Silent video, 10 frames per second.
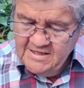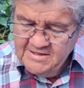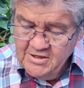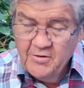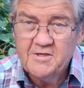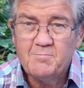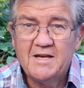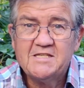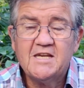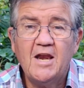and so does
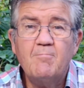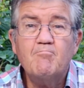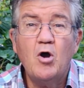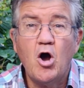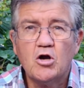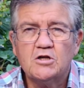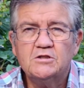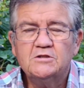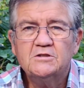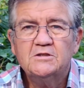my son Mark.